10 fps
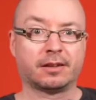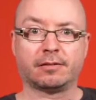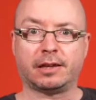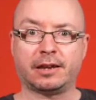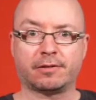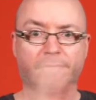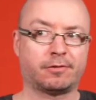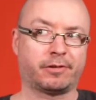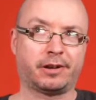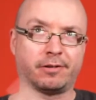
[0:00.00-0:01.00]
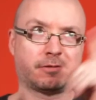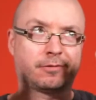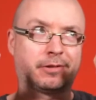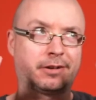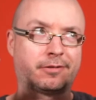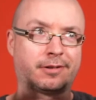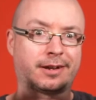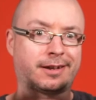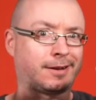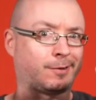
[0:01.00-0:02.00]
here or here or here,
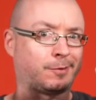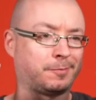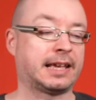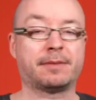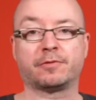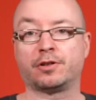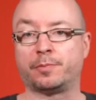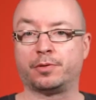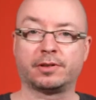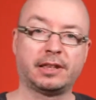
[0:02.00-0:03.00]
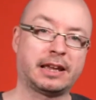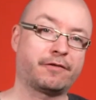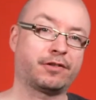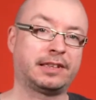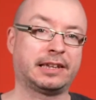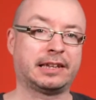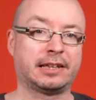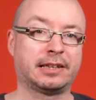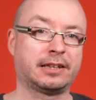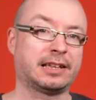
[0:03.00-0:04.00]
I don't know. And I'm gonna put
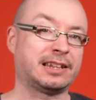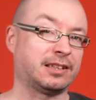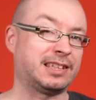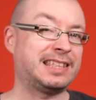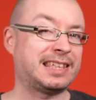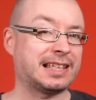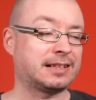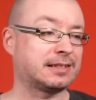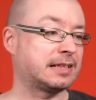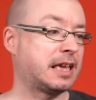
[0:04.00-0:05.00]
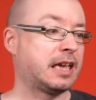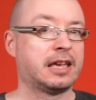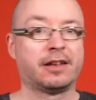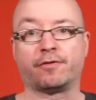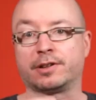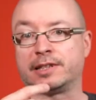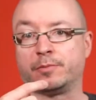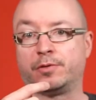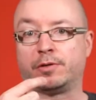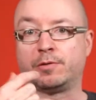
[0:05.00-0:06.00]
everything in the details. For
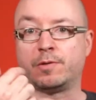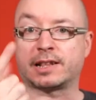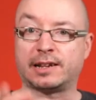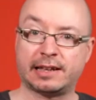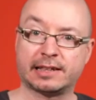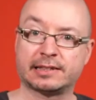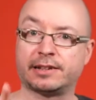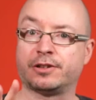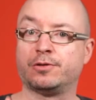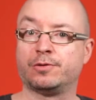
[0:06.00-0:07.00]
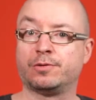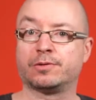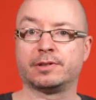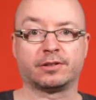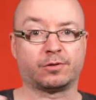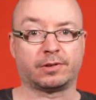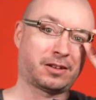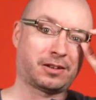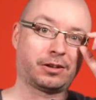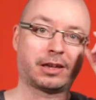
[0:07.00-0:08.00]
example, what lens I use. There's only
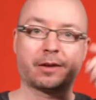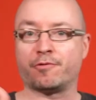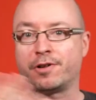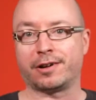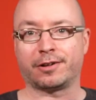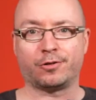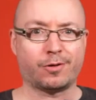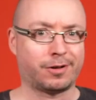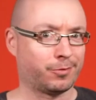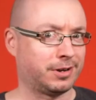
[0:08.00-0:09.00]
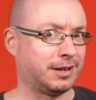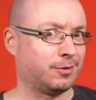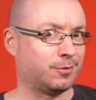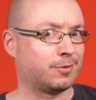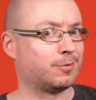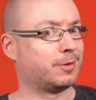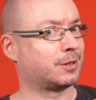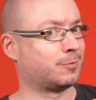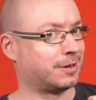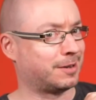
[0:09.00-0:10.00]
the camera. You already know which
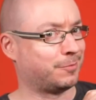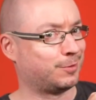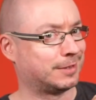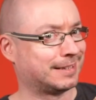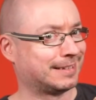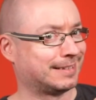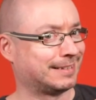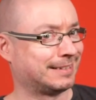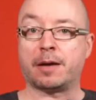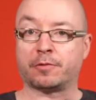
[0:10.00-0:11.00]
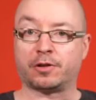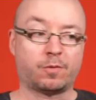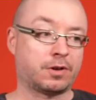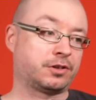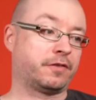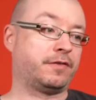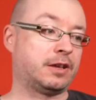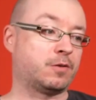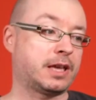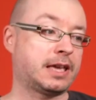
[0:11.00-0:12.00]
one I'm using. I'm gonna watch the
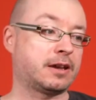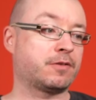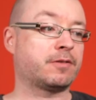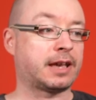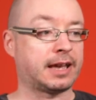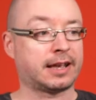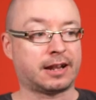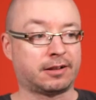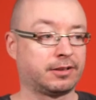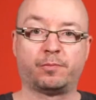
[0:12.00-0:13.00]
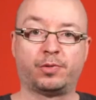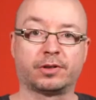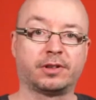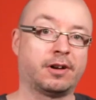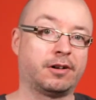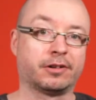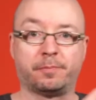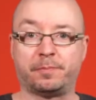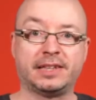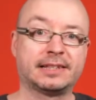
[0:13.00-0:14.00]
video here and I'll put all the
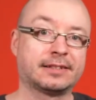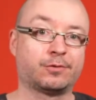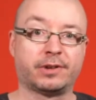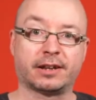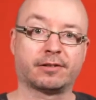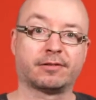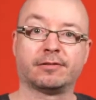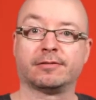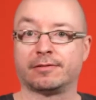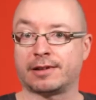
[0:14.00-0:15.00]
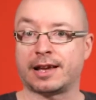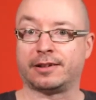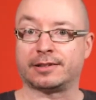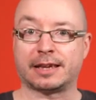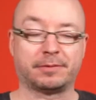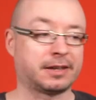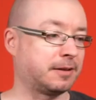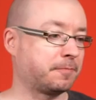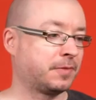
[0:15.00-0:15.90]
pieces together at the same time.